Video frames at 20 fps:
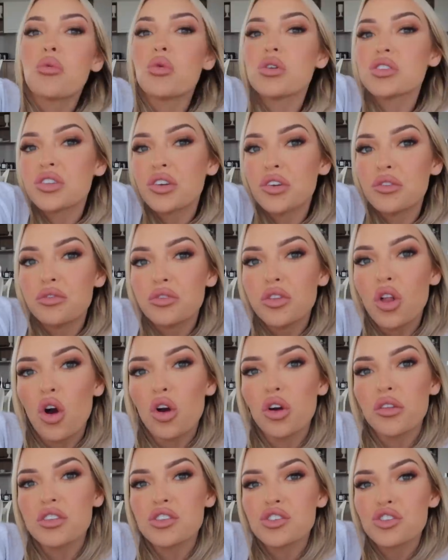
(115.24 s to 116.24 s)
wasn't gonna
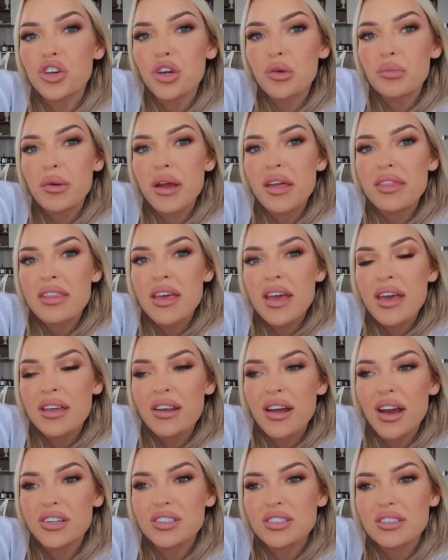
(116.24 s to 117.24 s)
vlog the trip and then
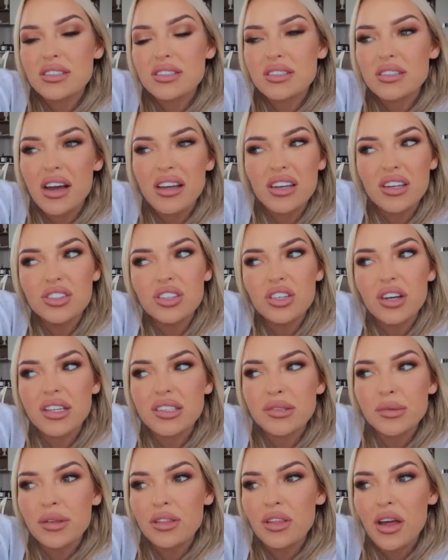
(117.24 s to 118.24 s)
I just decided you guys
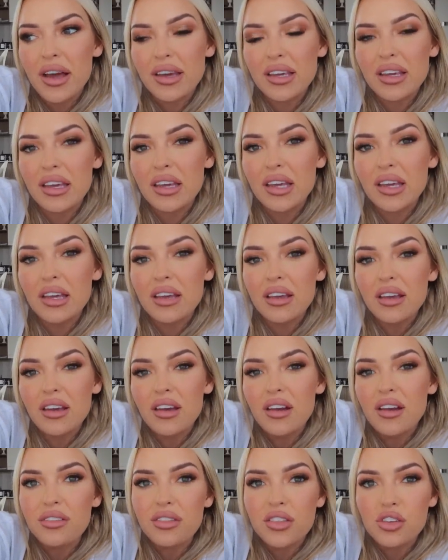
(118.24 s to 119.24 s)
have been liking
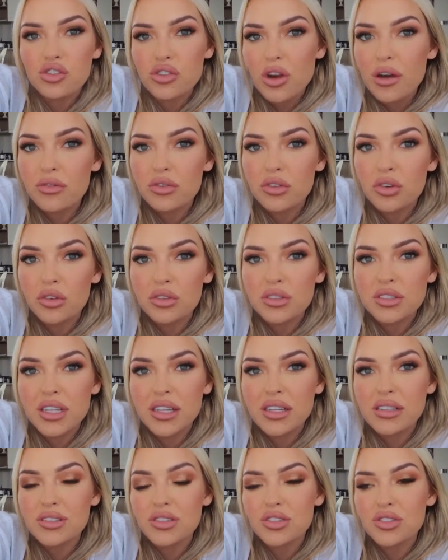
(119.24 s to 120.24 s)
the travel
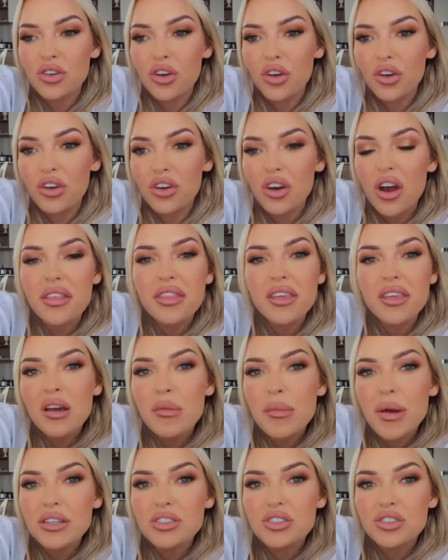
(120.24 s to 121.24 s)
content. So I I
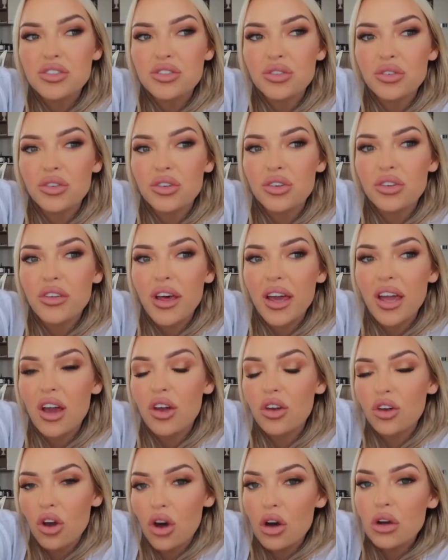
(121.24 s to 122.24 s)
might just do like a
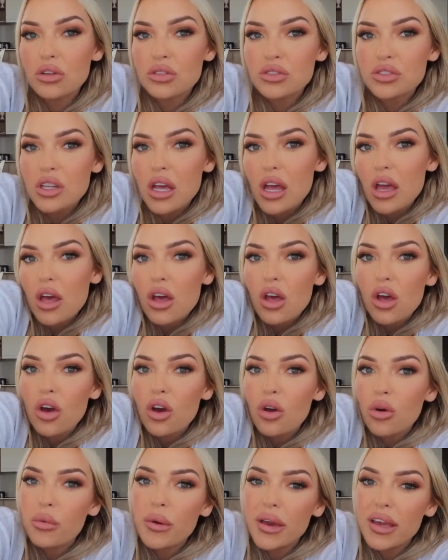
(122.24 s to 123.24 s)
girls
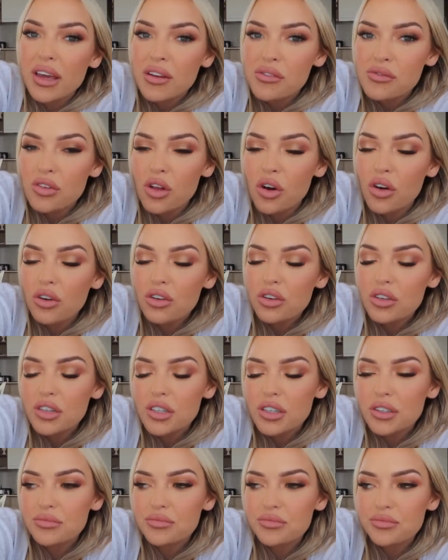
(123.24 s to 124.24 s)
weekend vlog
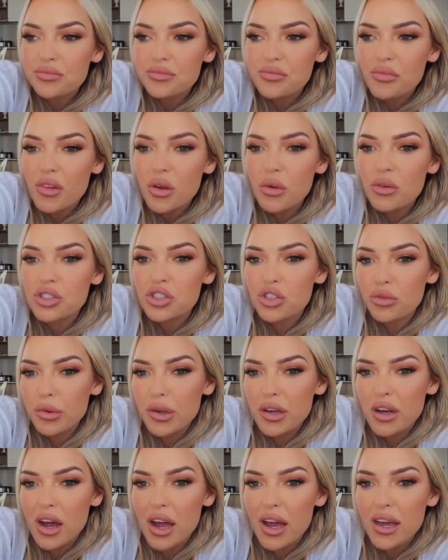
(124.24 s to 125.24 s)
which should
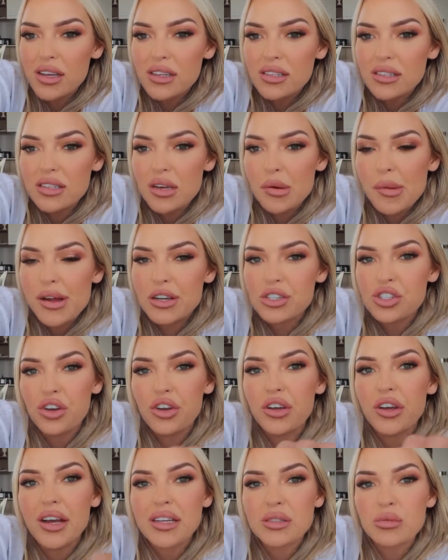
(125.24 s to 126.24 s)
be nice. I might show
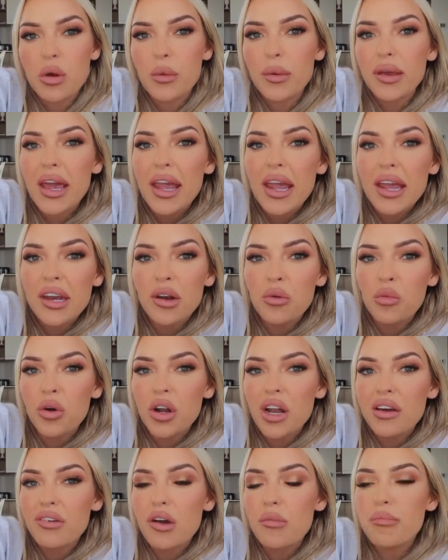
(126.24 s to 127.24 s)
you guys where we eat and
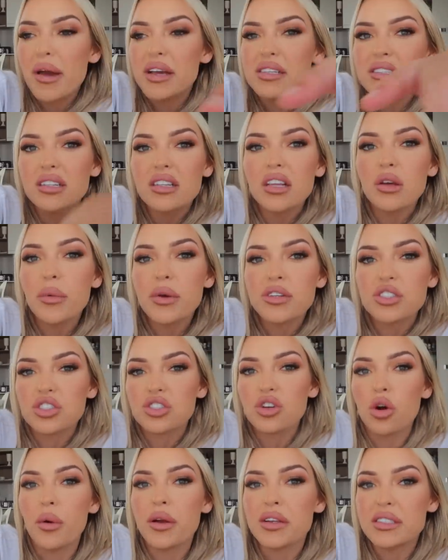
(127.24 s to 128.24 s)
whatever. Basically, we're
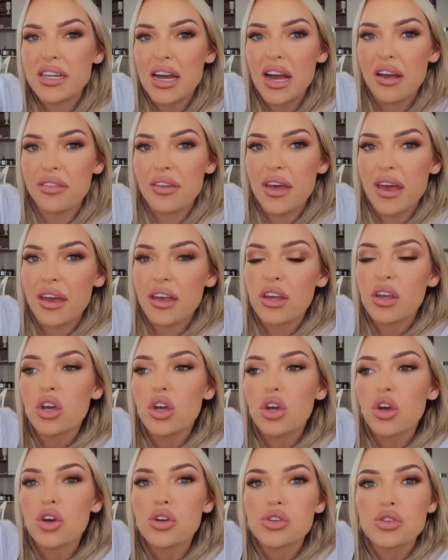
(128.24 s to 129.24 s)
just going down there
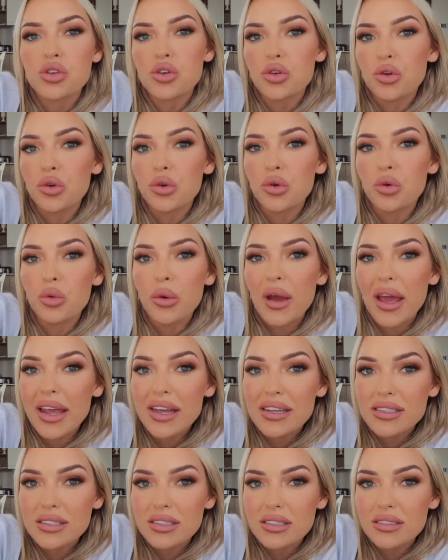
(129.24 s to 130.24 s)
to
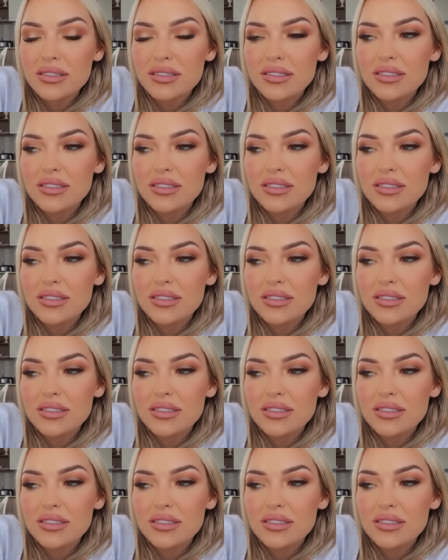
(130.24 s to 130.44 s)
eat,